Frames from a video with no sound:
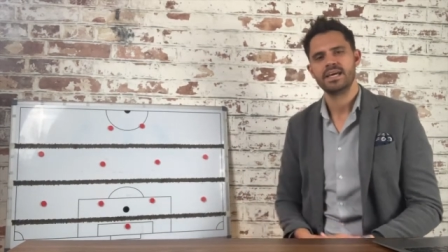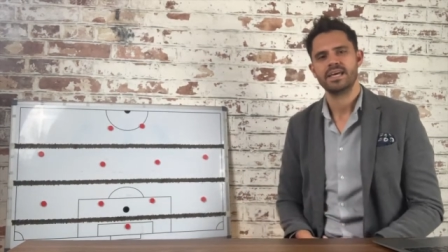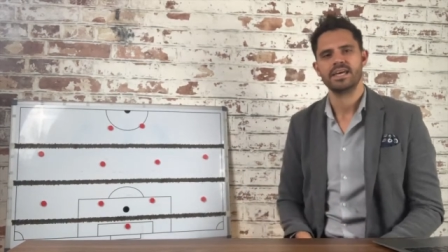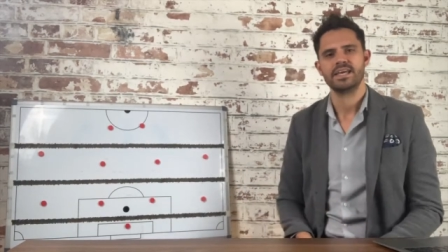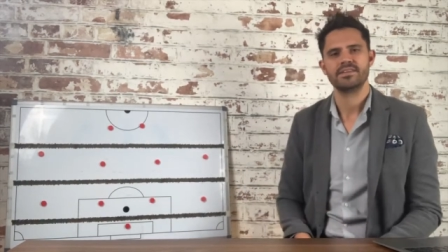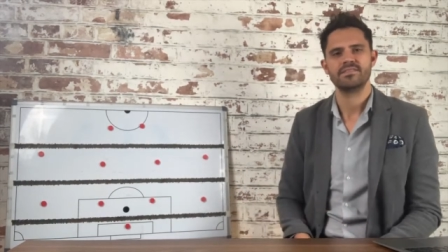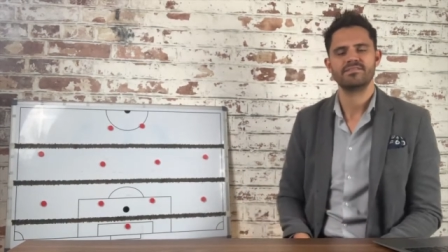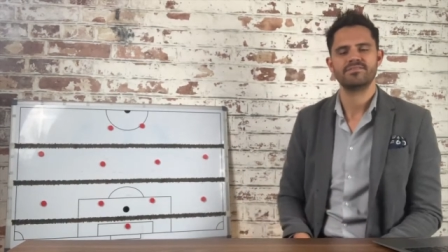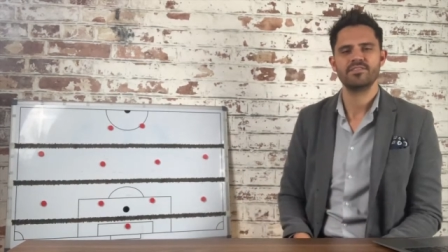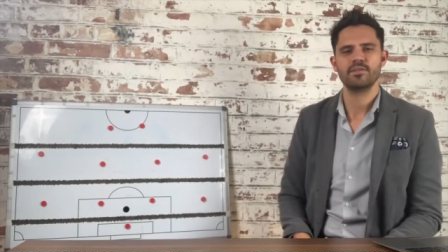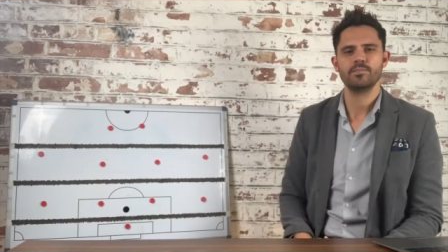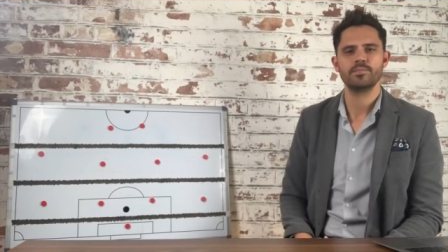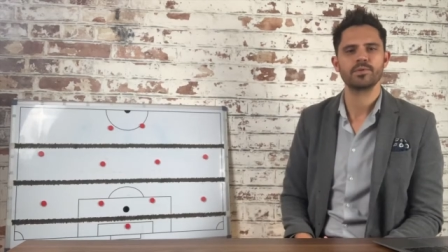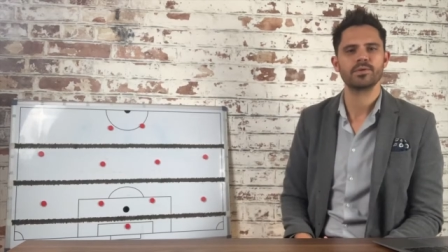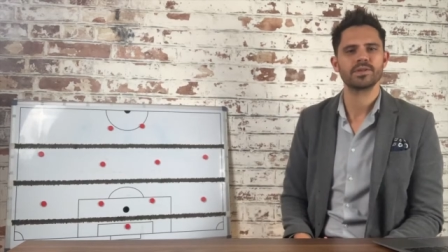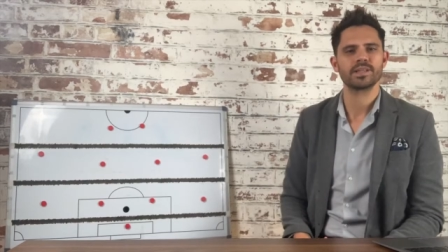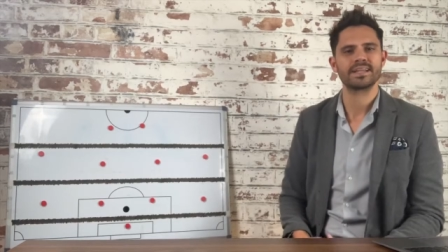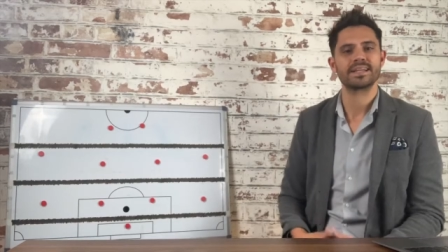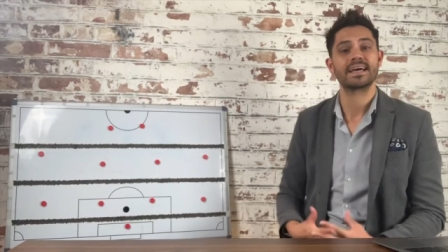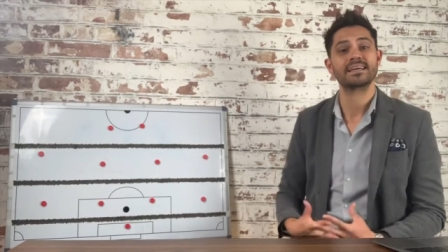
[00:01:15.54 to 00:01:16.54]
in
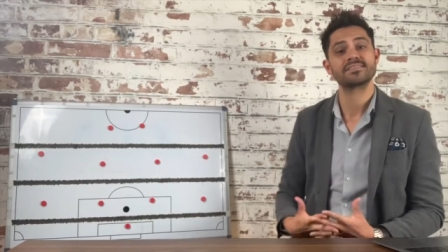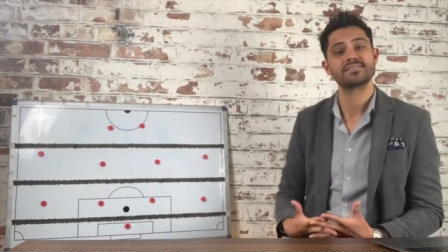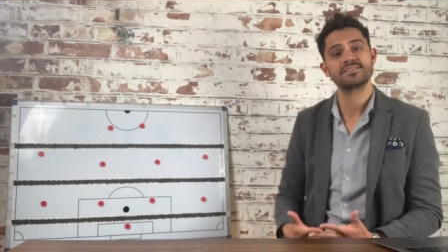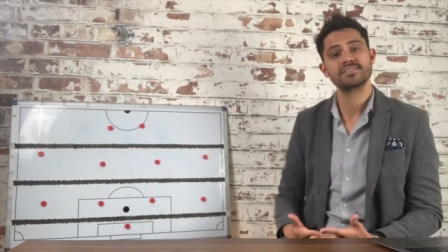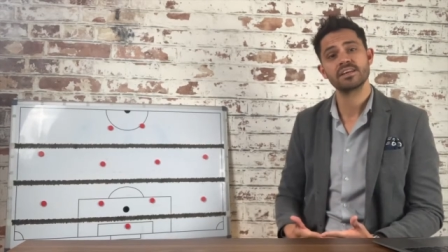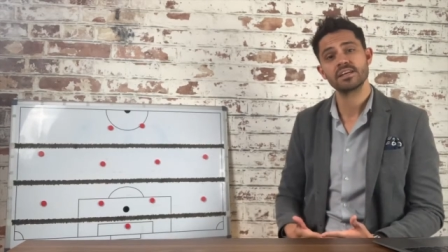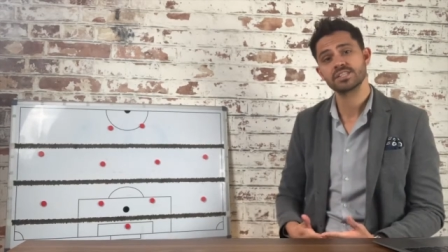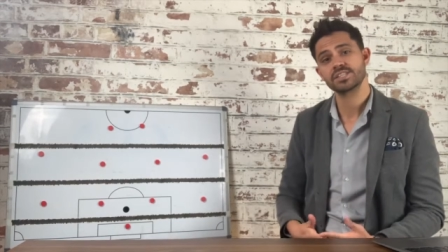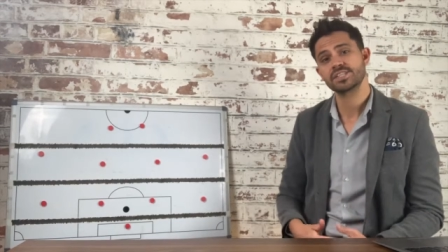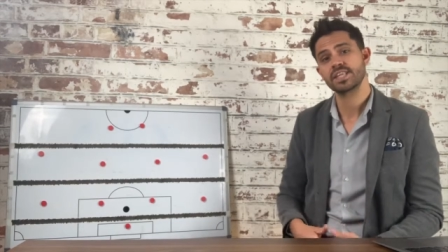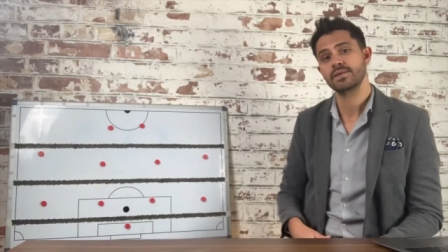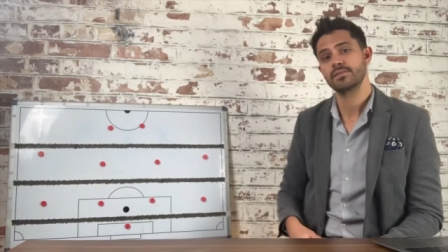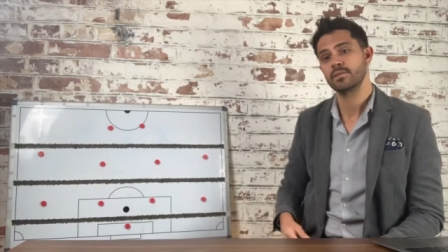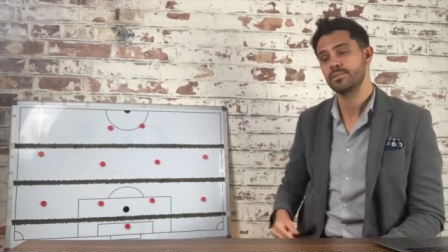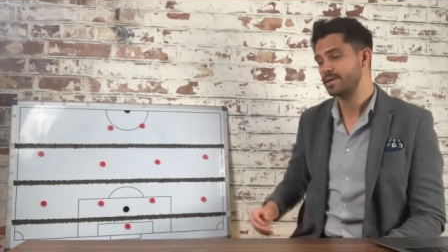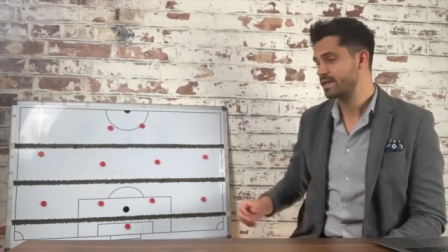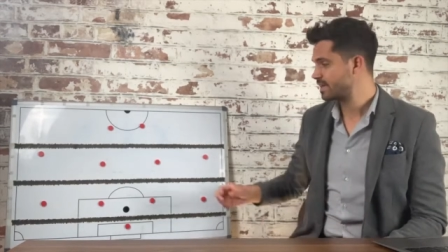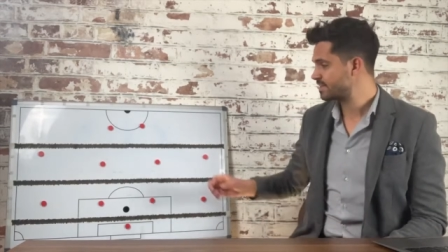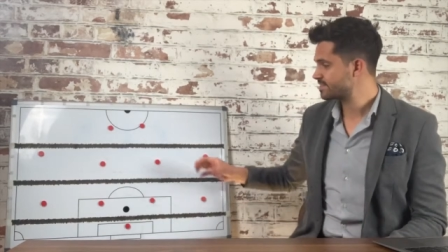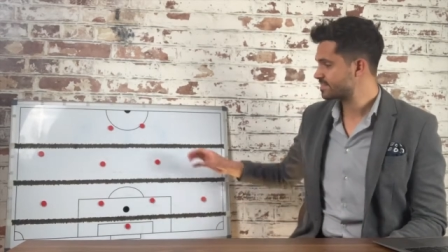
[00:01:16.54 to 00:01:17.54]
football, and as such there will
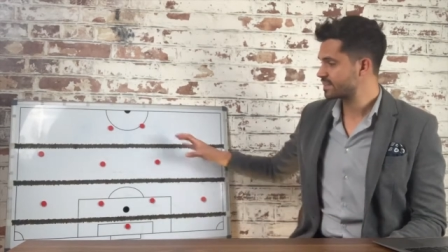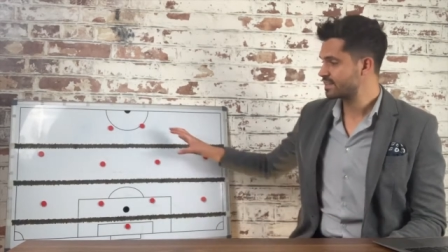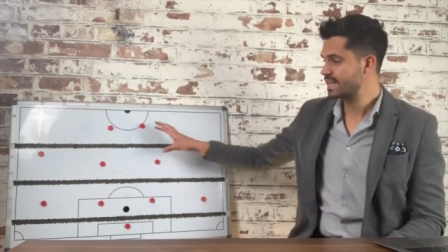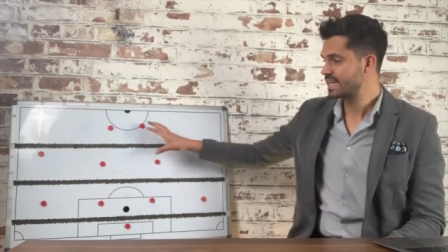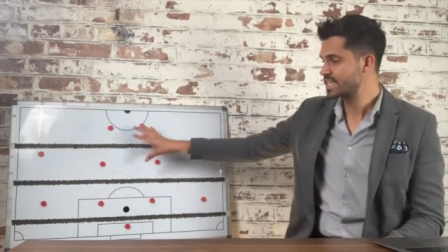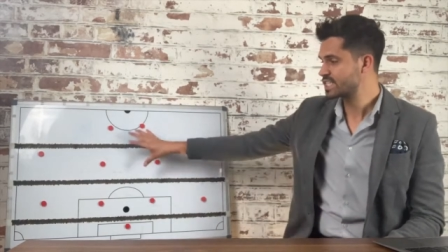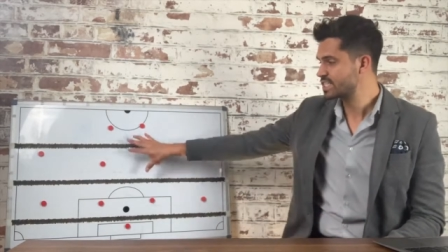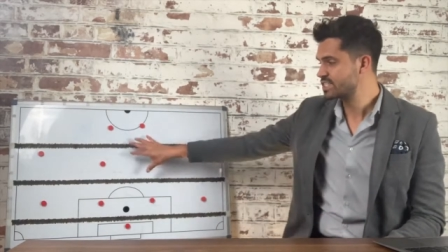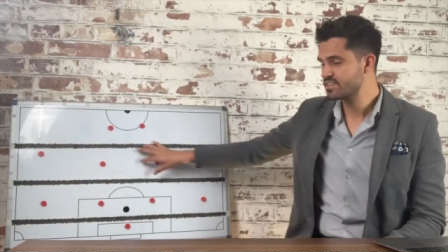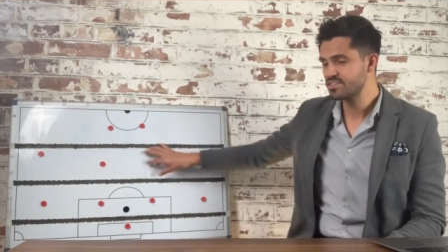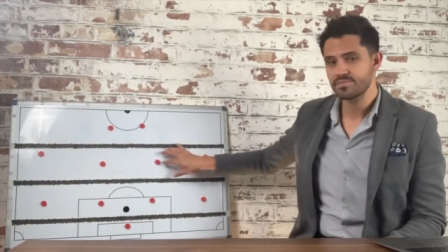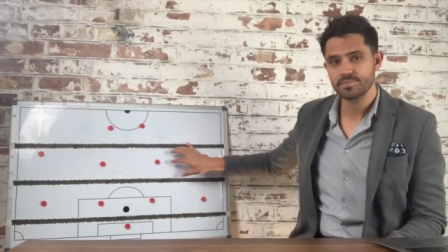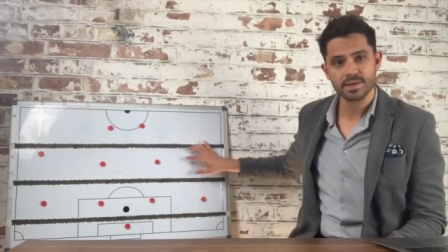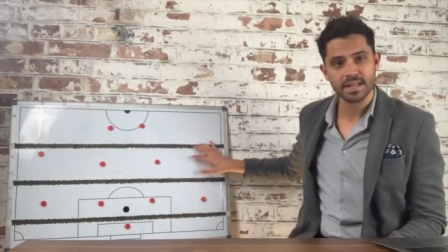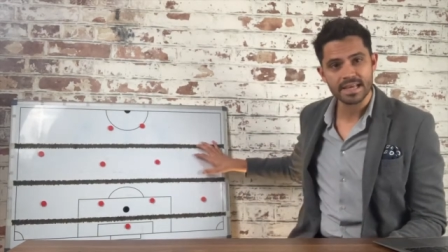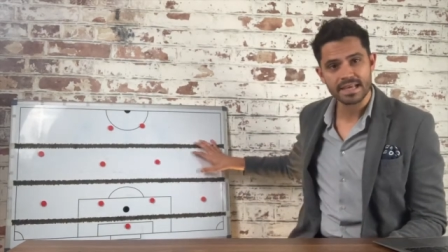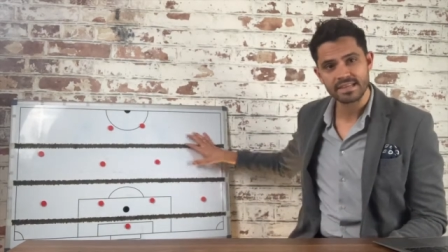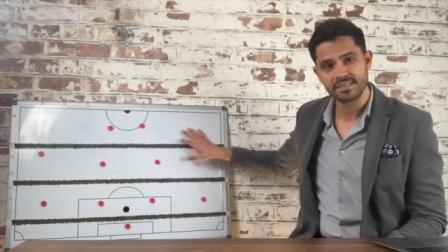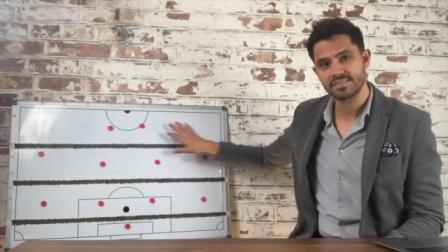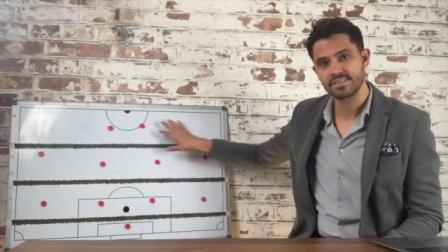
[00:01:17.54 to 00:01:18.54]
be a selection of
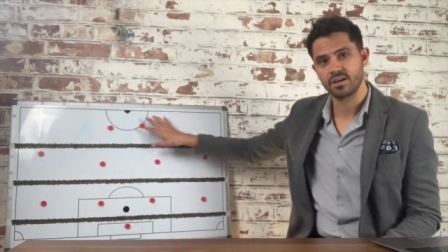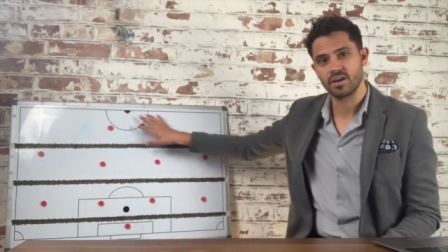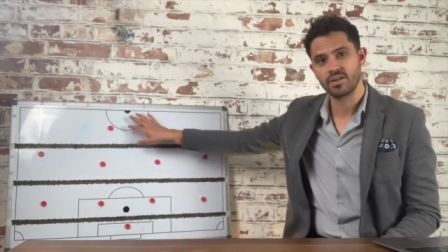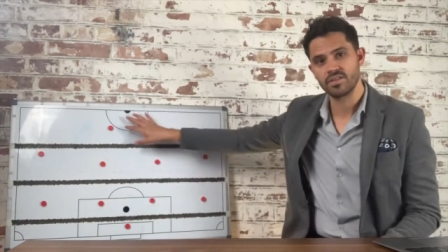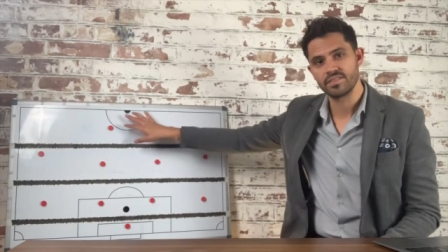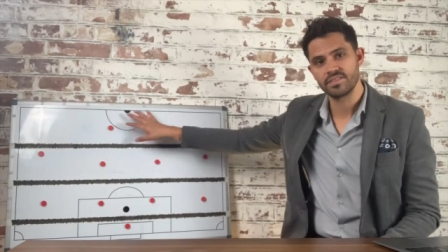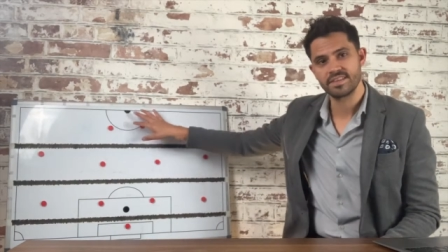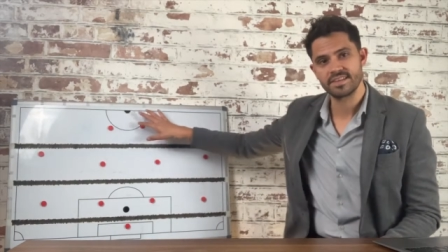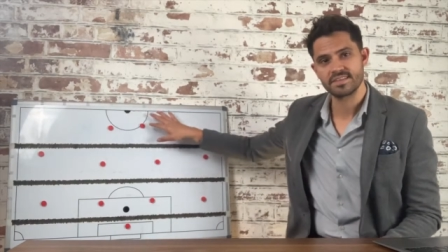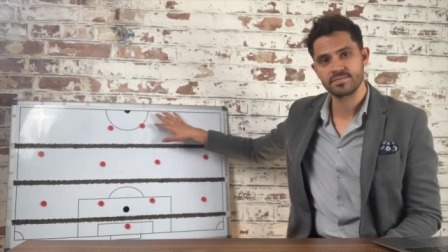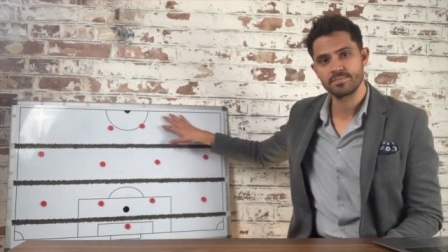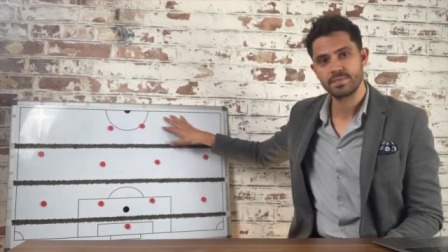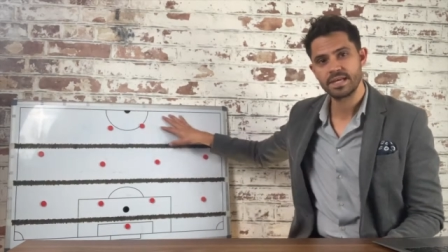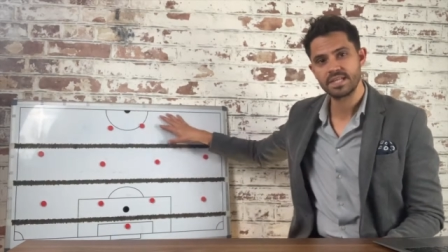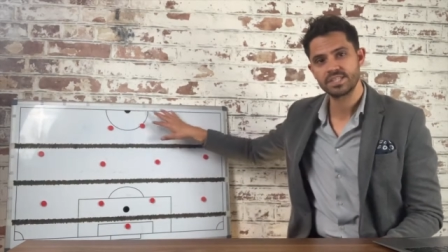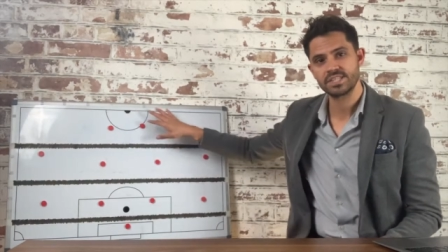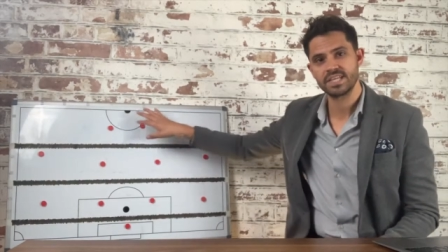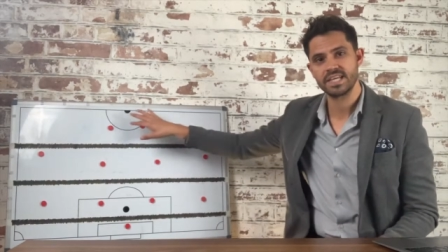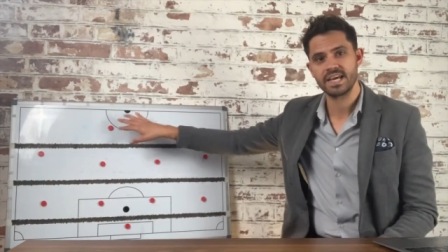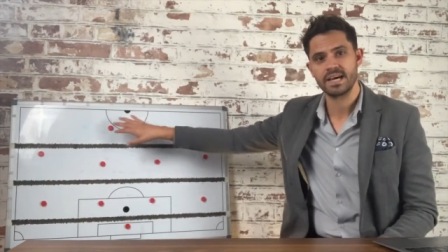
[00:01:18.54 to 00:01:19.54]
players on this
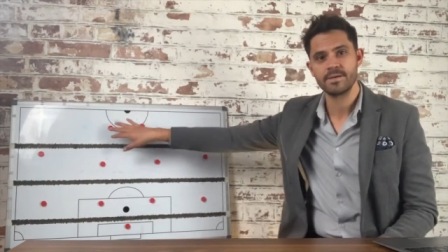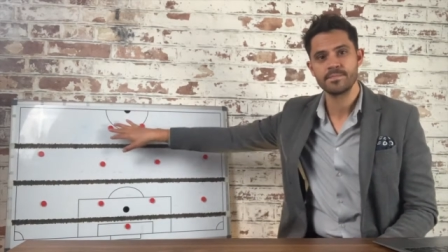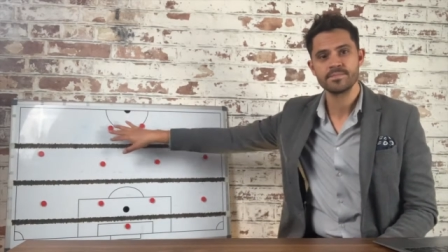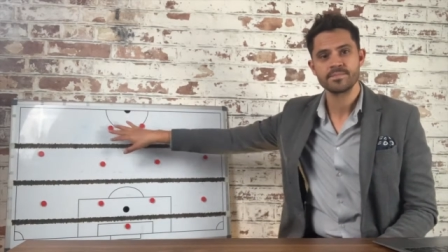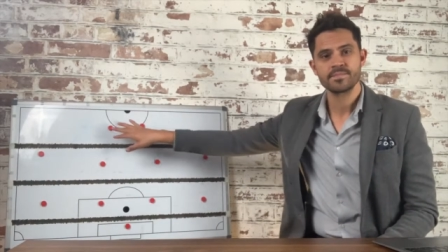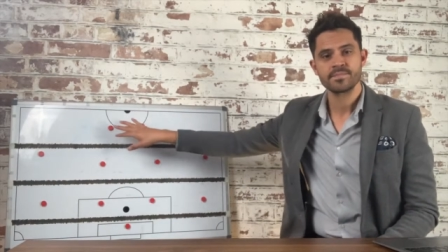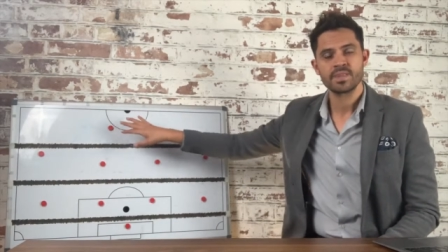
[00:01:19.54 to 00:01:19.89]
pitch here